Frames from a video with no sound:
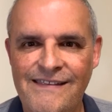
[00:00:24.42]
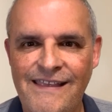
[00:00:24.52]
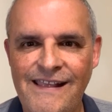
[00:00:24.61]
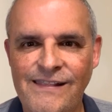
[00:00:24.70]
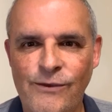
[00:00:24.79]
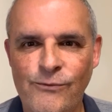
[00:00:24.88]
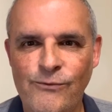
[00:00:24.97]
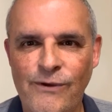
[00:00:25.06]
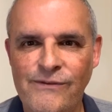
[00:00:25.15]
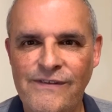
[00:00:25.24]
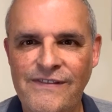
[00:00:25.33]
hello,
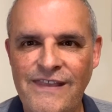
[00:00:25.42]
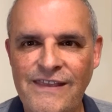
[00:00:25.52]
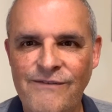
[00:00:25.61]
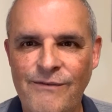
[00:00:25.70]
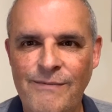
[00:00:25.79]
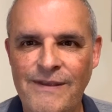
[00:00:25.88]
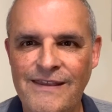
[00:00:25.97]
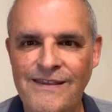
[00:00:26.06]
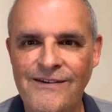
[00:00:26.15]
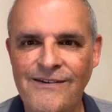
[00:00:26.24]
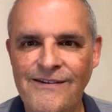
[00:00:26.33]
Rosie. Thank you for being
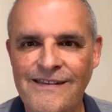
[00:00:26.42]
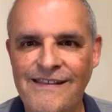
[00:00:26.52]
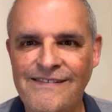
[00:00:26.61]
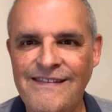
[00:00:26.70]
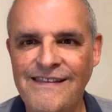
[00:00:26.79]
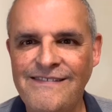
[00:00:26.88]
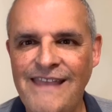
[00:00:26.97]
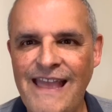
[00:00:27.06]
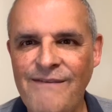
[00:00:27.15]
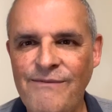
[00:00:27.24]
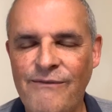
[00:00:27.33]
here. It's nice to
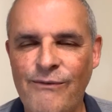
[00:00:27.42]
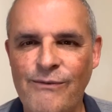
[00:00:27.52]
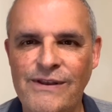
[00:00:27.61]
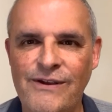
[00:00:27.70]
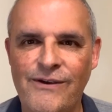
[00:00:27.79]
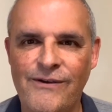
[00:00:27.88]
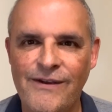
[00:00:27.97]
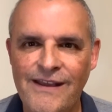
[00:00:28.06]
have everyone here.